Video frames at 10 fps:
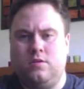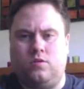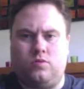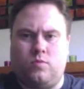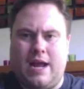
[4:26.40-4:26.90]

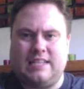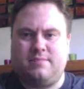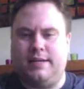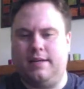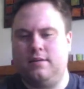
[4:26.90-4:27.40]
Old
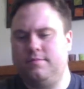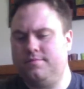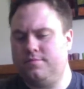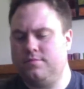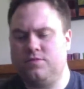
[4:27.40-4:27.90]
Raspy.
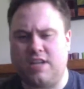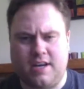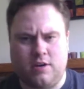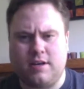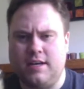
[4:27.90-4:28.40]
Check
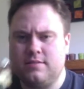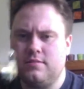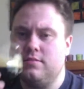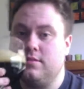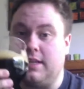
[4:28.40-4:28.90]
it out, guys.
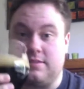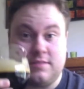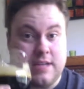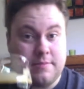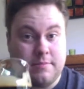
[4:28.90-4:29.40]
Thanks for
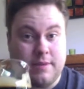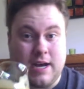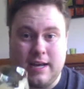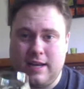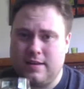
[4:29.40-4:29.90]
stopping
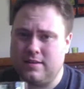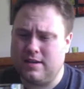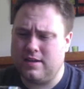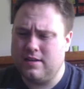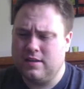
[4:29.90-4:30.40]
by, and
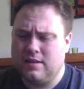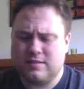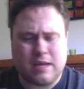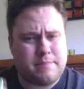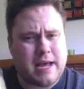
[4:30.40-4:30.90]
let's
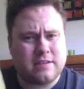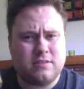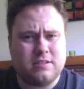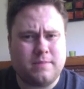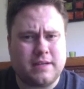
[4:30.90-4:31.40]
get back to
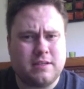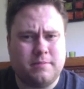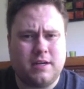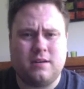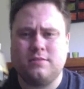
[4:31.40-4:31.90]
respecting
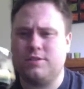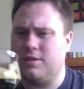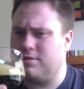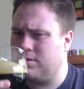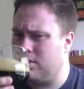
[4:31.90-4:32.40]
beer.
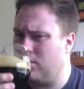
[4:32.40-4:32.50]
Cheers.